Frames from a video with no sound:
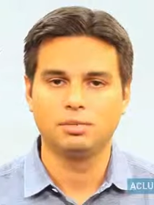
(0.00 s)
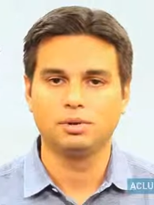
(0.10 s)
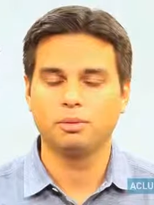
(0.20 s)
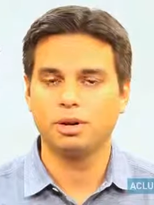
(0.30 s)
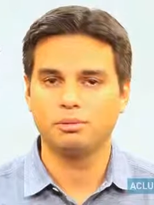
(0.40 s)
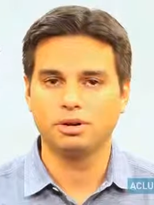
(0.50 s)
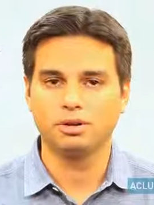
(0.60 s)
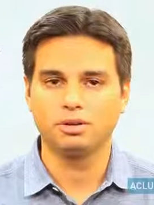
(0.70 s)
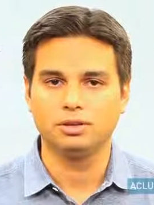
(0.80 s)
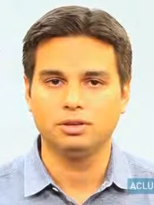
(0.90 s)
But remember,
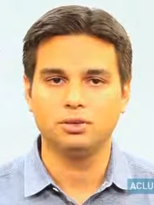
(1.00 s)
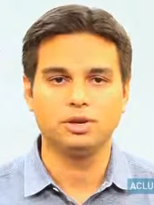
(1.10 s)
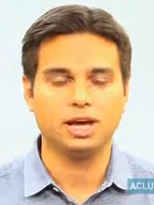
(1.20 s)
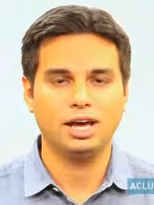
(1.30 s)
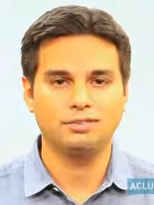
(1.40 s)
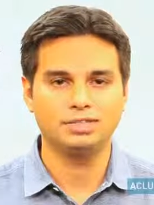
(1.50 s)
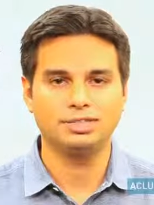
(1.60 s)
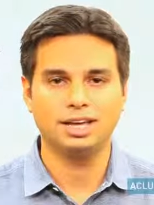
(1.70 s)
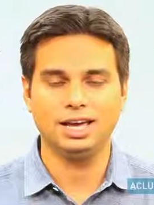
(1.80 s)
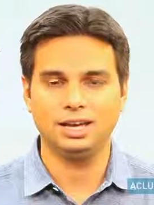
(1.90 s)
you do not have to
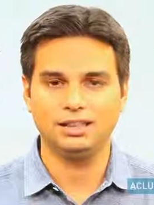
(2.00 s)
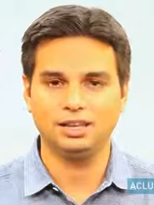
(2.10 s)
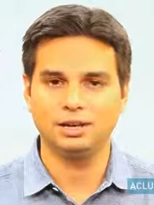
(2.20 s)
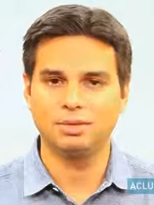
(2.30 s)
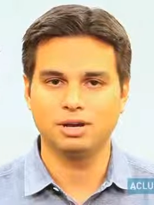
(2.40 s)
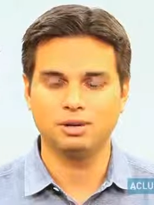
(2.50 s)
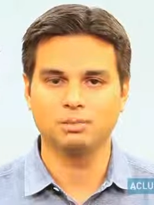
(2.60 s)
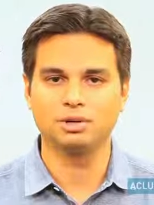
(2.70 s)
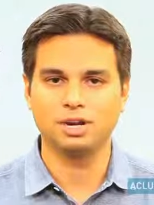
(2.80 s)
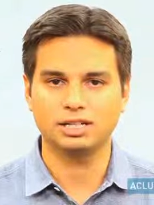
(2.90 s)
say anything about your
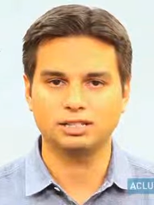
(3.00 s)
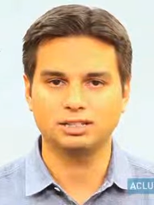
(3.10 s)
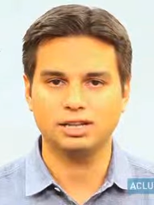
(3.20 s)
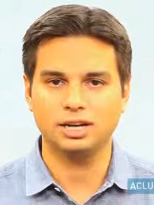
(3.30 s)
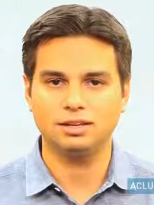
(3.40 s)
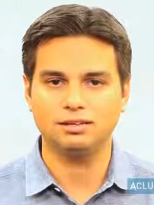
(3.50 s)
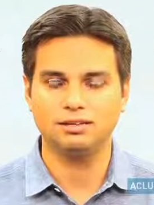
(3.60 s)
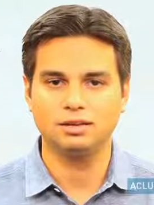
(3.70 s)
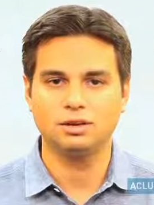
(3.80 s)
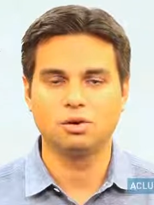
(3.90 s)
immigration
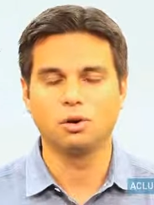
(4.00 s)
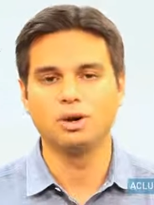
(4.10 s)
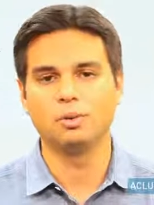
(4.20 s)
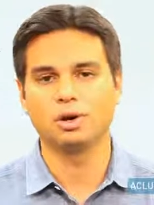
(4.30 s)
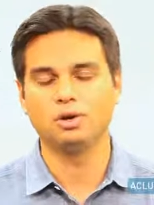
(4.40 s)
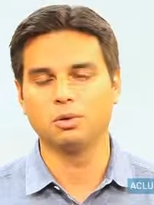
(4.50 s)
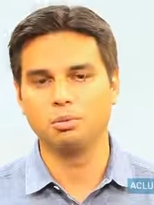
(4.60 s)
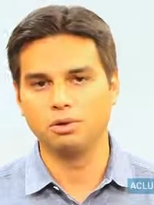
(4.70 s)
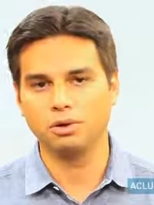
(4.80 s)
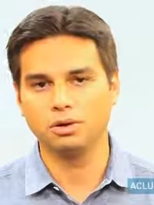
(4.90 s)
status, or about where you were
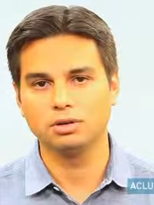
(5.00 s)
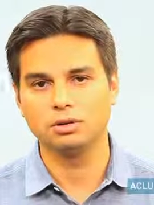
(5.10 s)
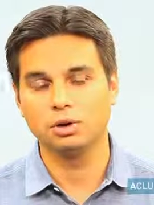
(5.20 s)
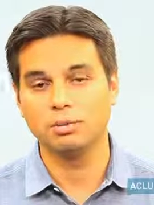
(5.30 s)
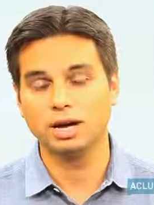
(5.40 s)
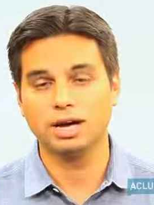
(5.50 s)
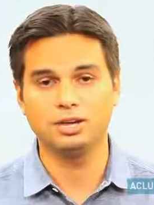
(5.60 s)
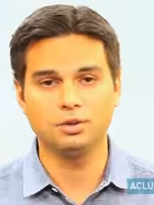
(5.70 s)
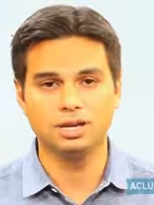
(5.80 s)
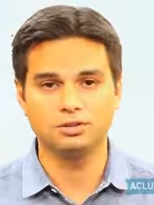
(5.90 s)
born, or about how
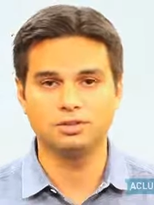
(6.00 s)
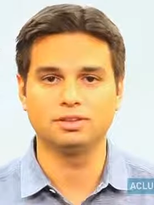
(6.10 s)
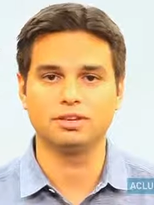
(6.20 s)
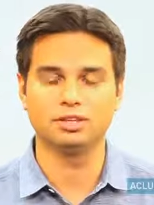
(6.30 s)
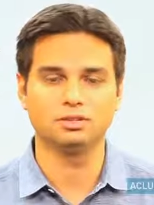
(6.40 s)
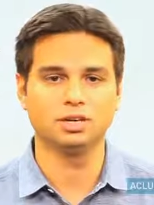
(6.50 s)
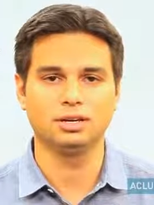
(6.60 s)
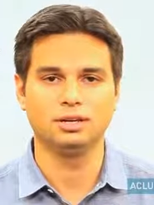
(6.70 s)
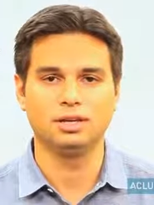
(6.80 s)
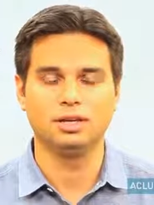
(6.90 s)
you entered this country,
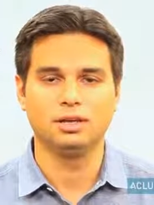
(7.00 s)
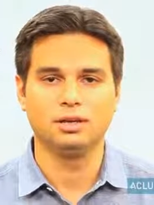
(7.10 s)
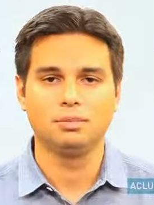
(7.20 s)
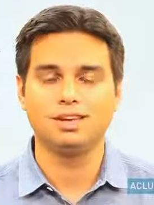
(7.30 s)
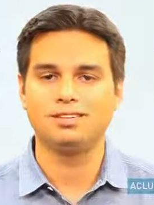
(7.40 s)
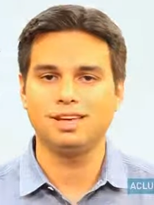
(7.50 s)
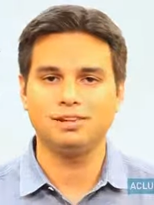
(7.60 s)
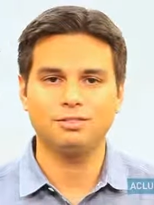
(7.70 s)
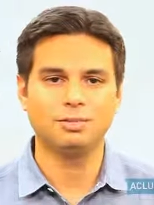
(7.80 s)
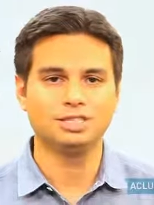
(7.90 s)
because
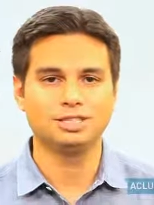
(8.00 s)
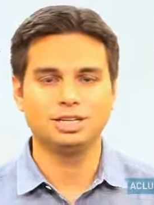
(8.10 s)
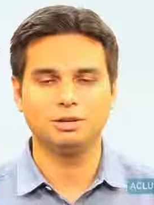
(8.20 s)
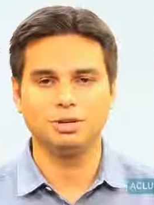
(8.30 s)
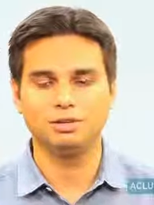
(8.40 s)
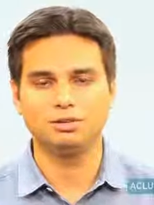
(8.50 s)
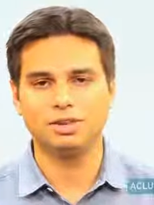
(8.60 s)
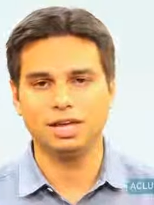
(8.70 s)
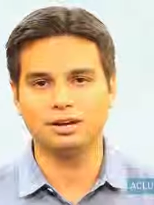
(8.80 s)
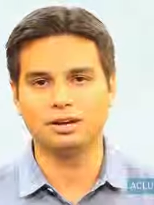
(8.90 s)
that information could be used
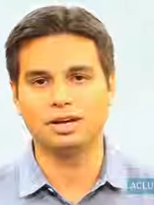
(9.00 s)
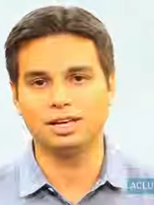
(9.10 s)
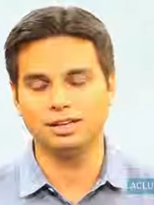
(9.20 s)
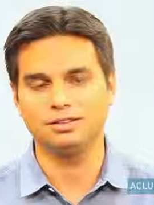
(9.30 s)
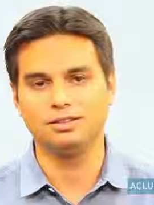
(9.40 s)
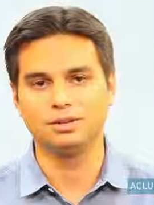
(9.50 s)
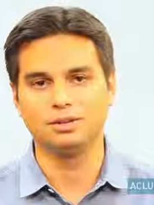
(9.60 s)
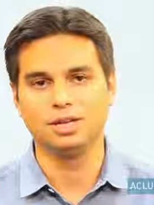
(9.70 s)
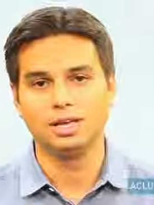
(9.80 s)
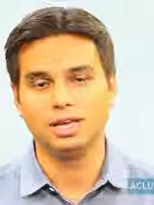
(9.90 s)
later against you,
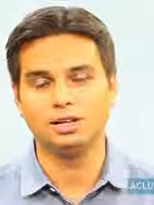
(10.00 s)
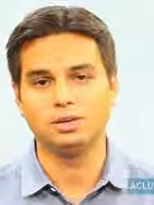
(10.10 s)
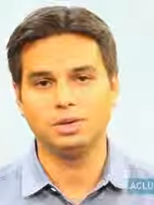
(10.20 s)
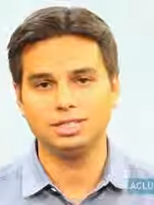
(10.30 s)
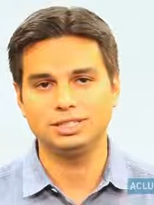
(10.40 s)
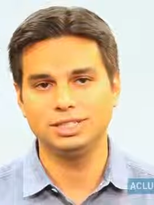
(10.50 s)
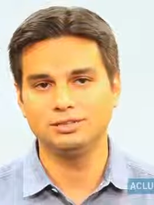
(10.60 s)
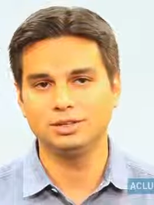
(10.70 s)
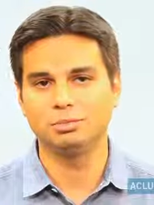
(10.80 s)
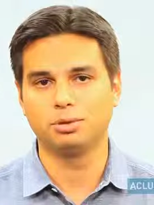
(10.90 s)
including to
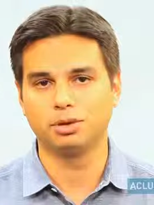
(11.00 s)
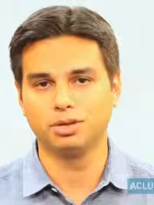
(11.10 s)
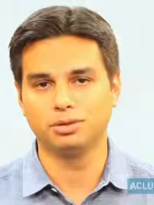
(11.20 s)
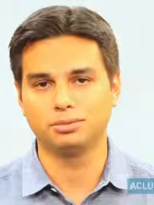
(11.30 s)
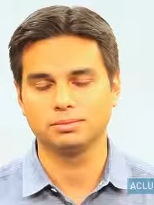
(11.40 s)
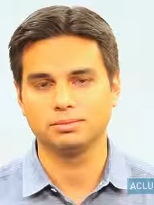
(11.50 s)
even deport you.